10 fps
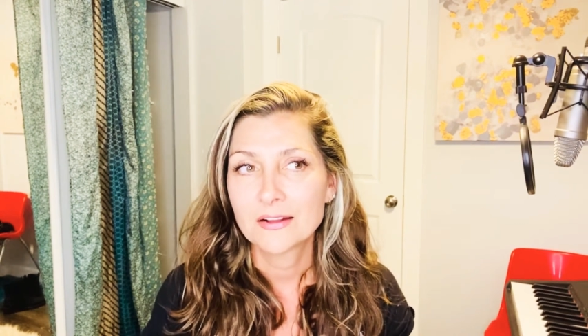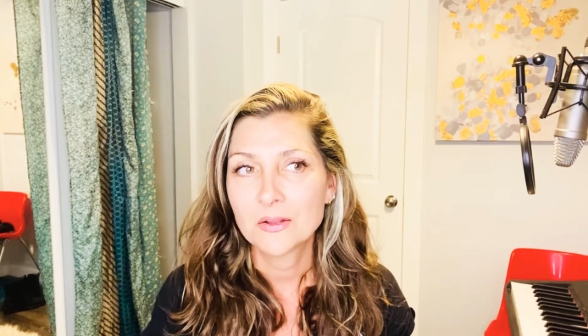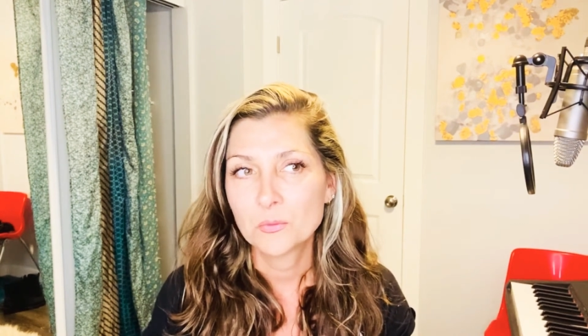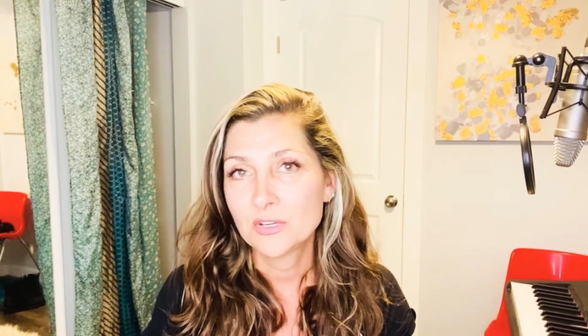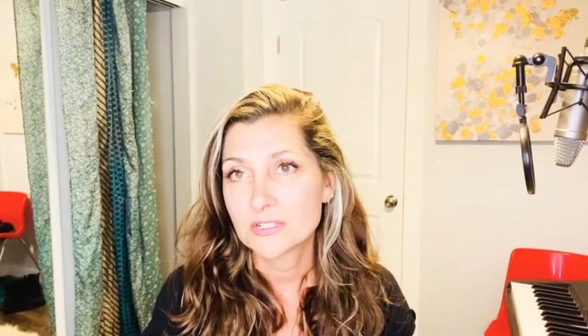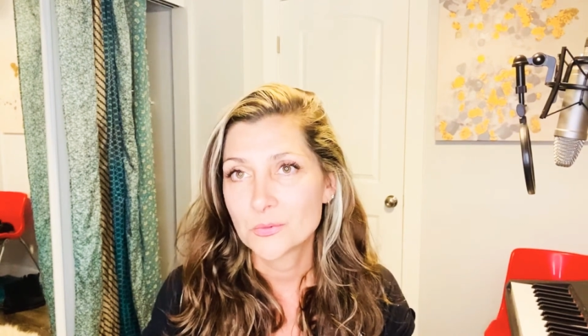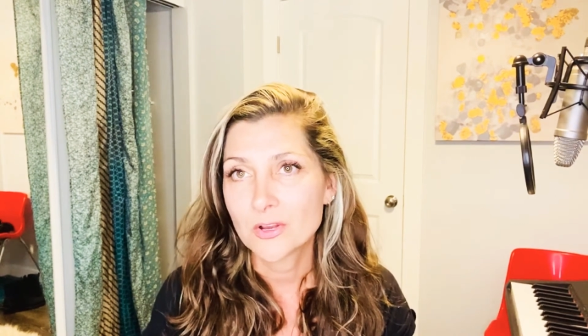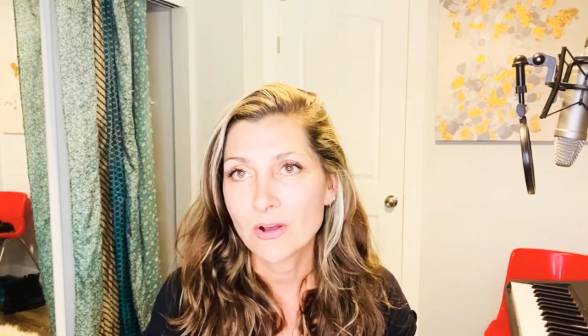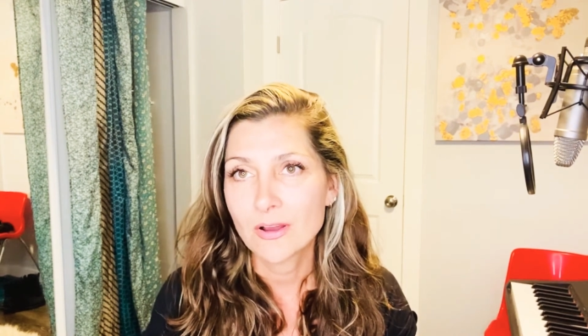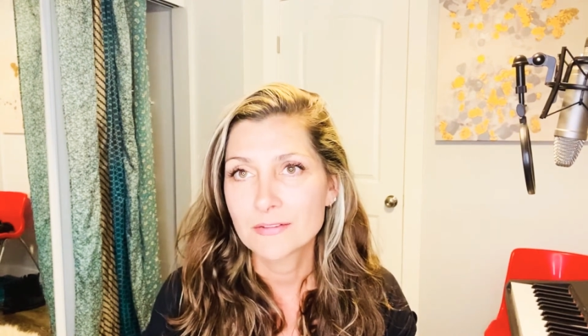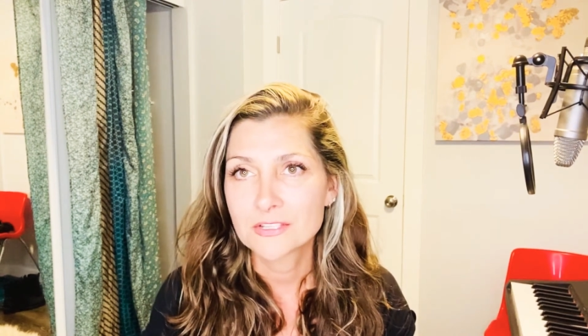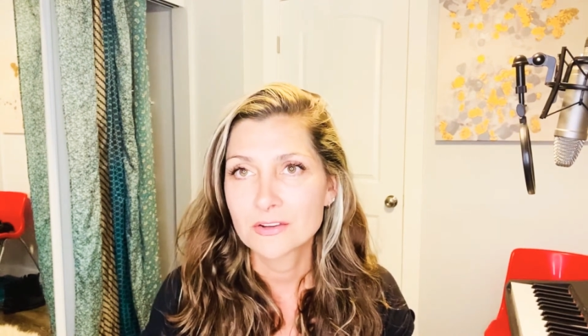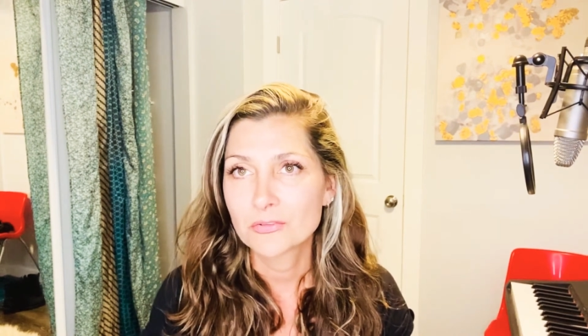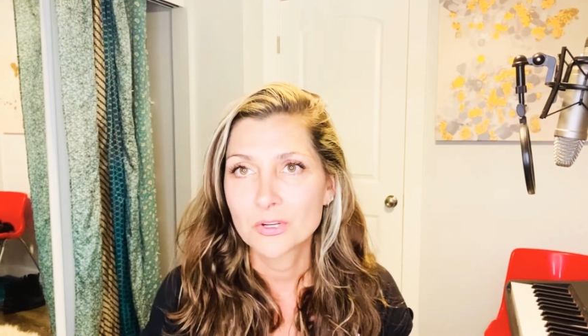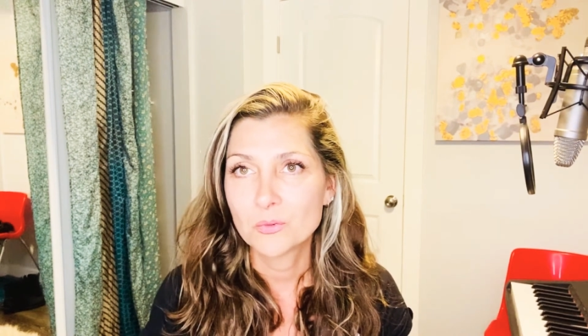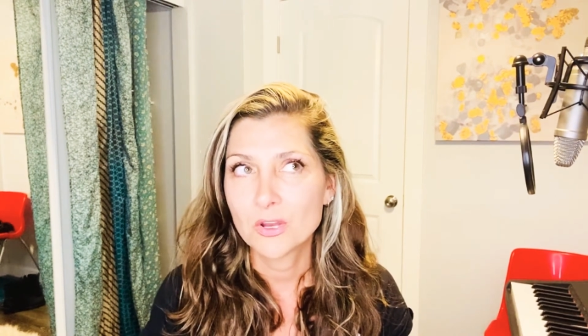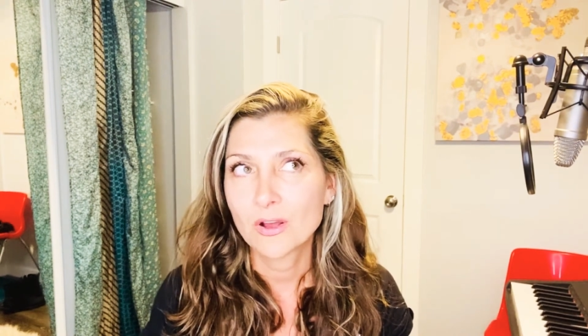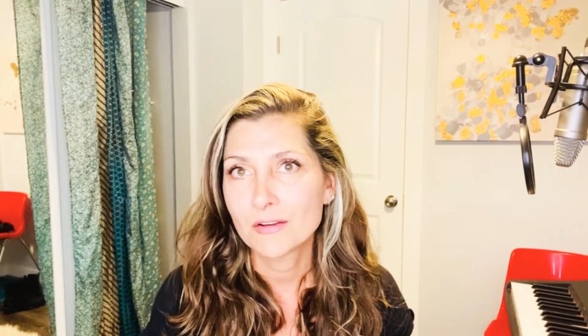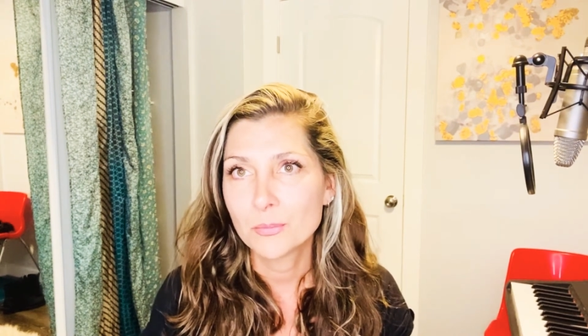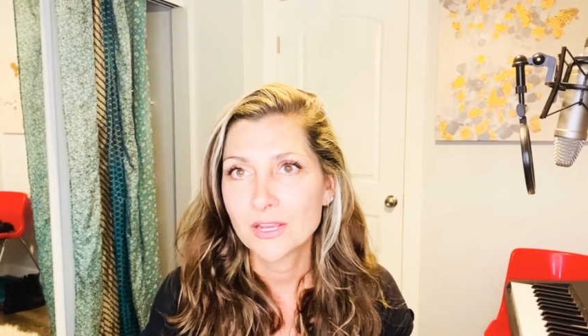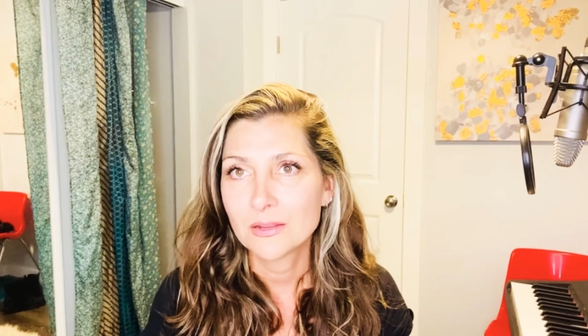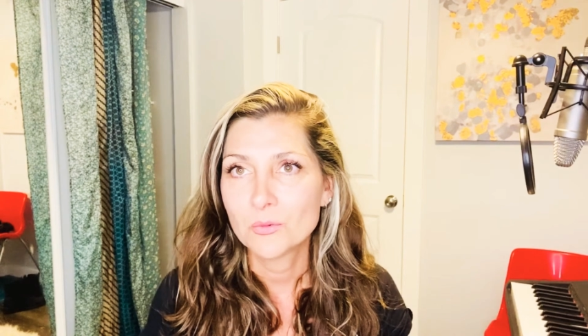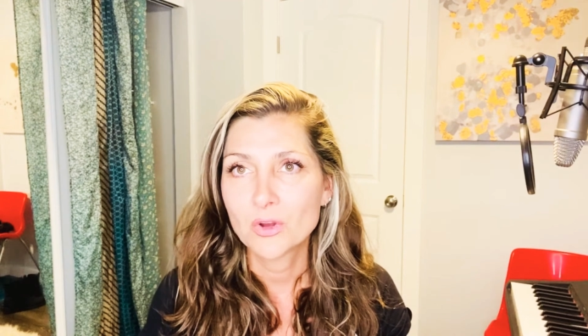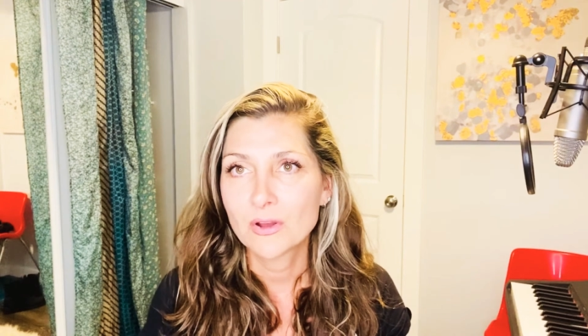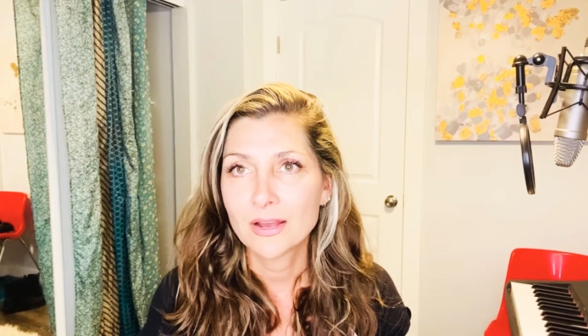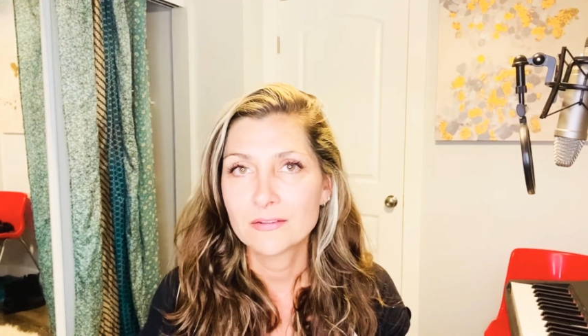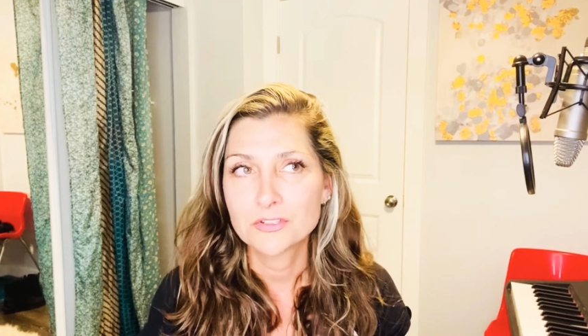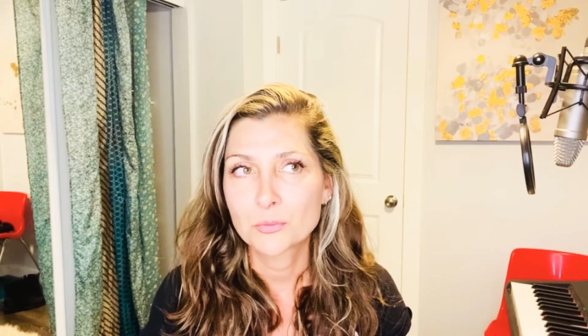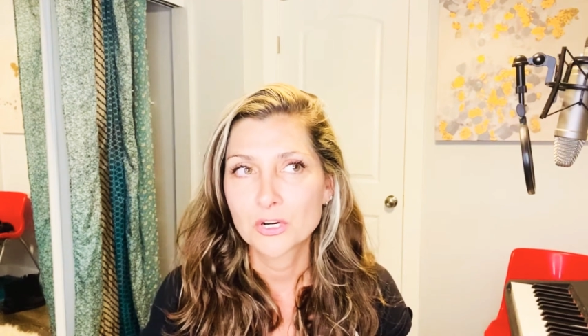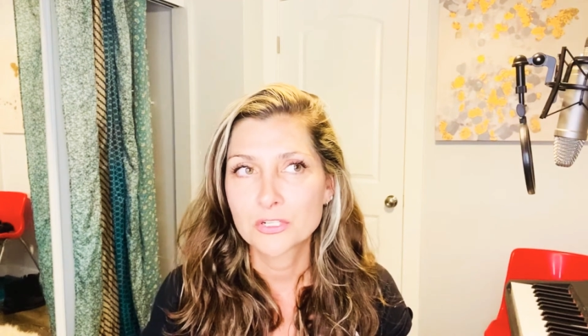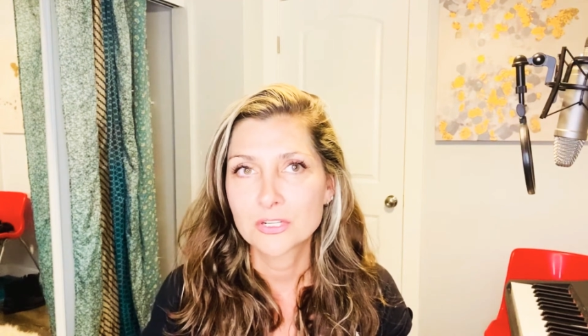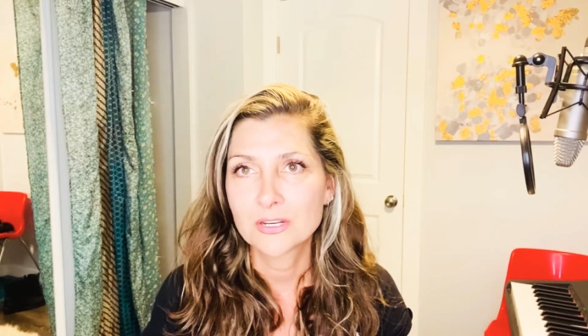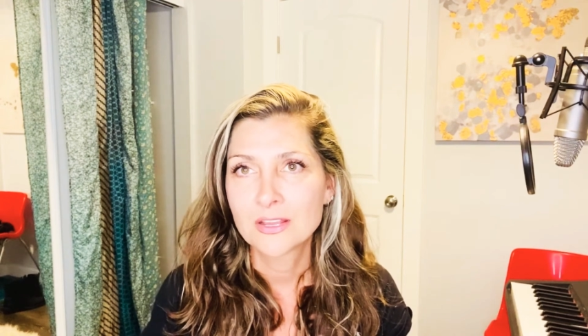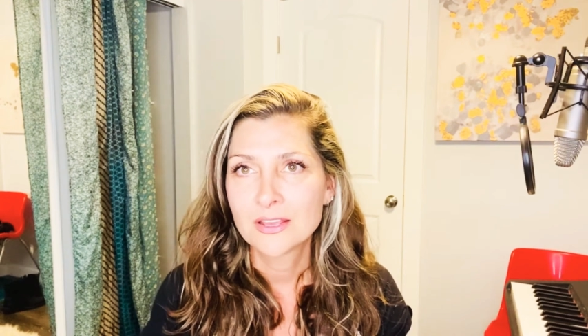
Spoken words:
because we all have suffering, we all have pain, we all have depression.